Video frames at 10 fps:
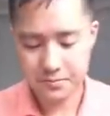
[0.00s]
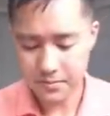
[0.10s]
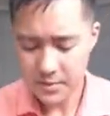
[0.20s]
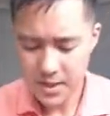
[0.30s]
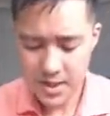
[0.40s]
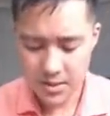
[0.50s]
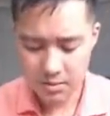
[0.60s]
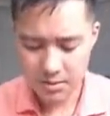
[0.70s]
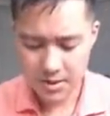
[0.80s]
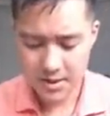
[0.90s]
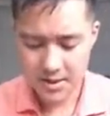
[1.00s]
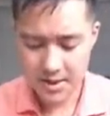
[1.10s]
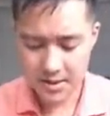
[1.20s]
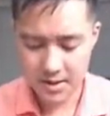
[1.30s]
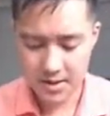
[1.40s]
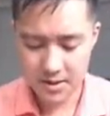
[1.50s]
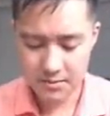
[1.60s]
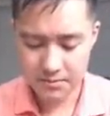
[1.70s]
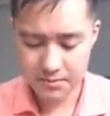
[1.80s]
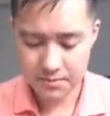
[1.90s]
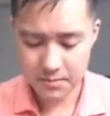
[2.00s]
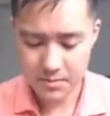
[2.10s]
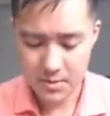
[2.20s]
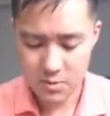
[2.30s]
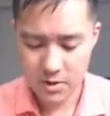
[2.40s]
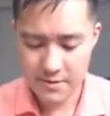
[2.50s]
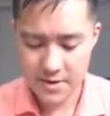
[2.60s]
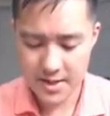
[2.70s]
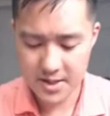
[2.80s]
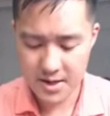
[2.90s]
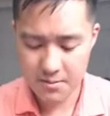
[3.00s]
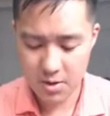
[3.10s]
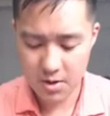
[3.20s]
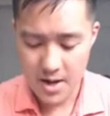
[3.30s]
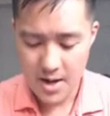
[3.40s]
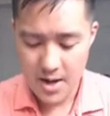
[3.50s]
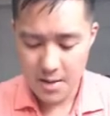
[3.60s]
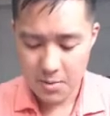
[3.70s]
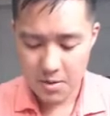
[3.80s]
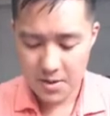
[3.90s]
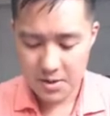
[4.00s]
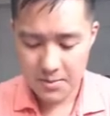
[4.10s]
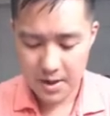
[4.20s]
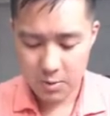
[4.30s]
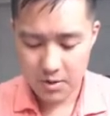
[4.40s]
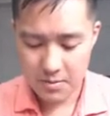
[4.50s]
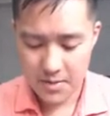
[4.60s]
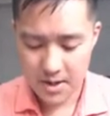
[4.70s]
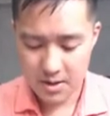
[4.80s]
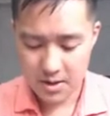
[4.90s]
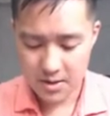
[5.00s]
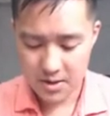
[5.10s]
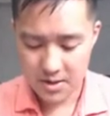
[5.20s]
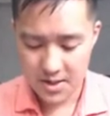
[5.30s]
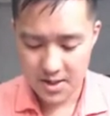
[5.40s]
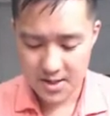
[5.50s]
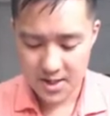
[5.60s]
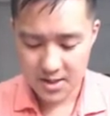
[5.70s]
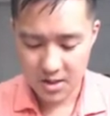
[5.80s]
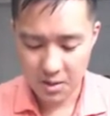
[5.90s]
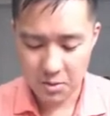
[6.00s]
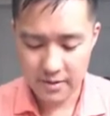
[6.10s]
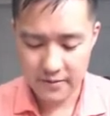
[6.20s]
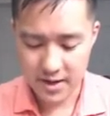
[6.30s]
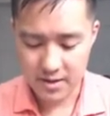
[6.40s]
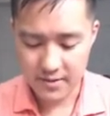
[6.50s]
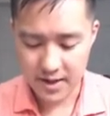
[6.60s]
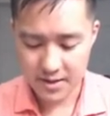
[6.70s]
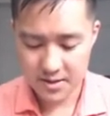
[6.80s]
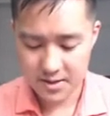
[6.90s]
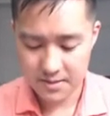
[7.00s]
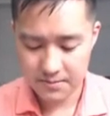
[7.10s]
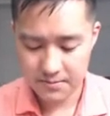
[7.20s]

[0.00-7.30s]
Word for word: I don't think that's that good. Whenever you cast a non-permanent spell with mana cost contains X, double the value of X.